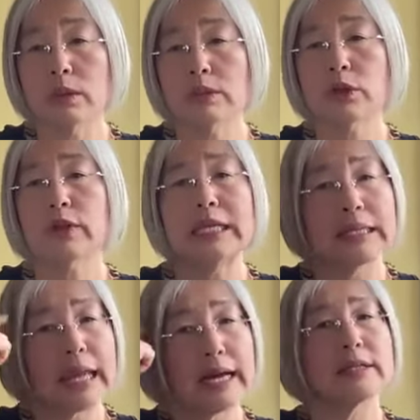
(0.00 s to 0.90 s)
So it
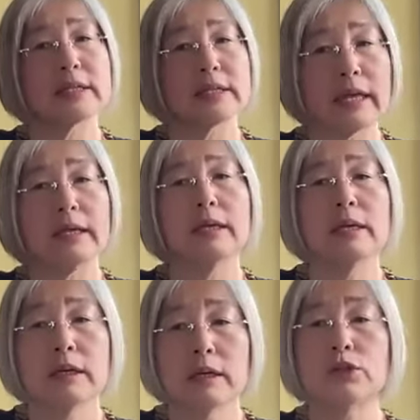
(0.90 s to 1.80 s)
tells they
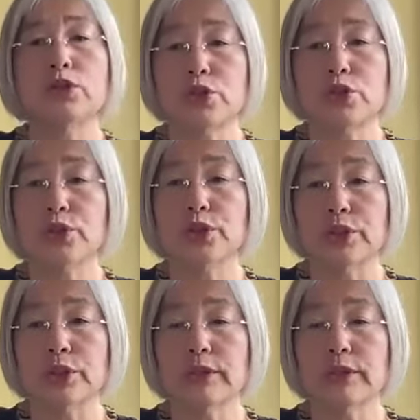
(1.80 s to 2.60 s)
understood.